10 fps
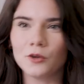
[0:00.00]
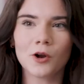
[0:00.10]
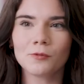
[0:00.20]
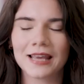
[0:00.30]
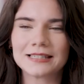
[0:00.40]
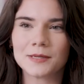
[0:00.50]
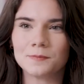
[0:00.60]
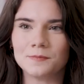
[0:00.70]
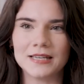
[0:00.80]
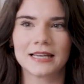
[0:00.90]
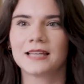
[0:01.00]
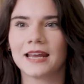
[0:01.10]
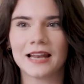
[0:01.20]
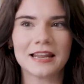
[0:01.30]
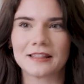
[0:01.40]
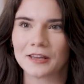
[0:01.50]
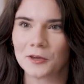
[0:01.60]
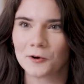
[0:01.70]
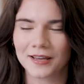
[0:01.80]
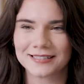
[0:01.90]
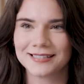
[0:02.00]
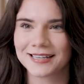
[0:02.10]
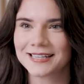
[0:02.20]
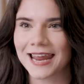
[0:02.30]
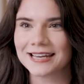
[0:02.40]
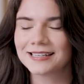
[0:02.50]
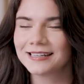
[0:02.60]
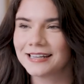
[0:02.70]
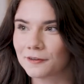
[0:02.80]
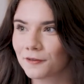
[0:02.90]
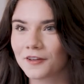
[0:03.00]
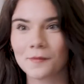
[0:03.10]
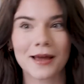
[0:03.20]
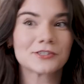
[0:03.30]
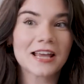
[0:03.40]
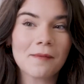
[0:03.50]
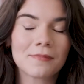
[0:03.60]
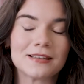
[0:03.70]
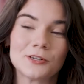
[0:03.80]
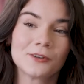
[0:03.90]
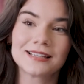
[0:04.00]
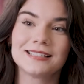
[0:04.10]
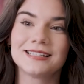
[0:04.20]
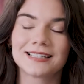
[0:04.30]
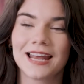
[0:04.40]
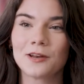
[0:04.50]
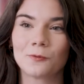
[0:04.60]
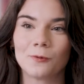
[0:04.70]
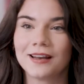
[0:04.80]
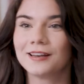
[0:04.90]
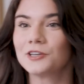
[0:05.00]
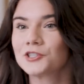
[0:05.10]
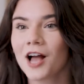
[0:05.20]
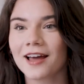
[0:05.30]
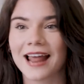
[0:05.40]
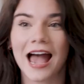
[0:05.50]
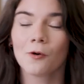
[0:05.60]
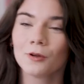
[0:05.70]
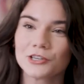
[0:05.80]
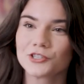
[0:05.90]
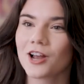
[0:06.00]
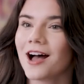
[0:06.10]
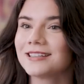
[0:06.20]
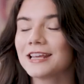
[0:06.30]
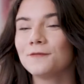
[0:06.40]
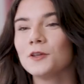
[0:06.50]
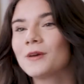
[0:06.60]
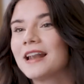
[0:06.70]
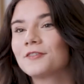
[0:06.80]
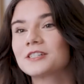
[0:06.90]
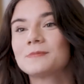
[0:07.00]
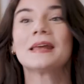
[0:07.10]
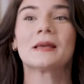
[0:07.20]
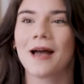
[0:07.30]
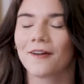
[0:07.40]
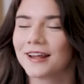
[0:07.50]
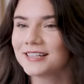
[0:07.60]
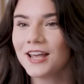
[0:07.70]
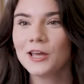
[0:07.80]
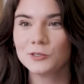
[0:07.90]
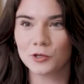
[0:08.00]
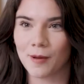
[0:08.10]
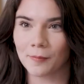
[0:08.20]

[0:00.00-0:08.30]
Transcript: You don't get to dictate anything. You don't get to dictate if a film actually happens. You don't get to dictate when it is shot, how it is shot, if you can ever speak about it to the